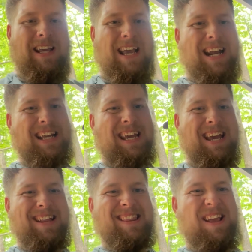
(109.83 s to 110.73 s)
You got to
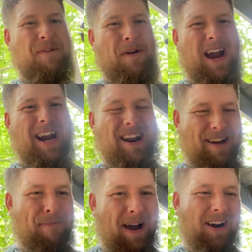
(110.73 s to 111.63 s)
get the right
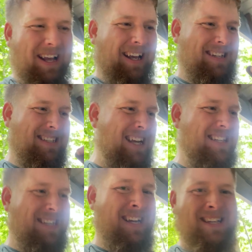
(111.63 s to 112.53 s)
amount of
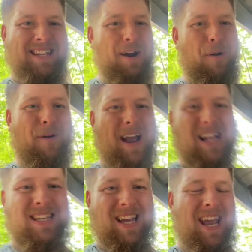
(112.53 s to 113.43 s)
extensions and a ratchet,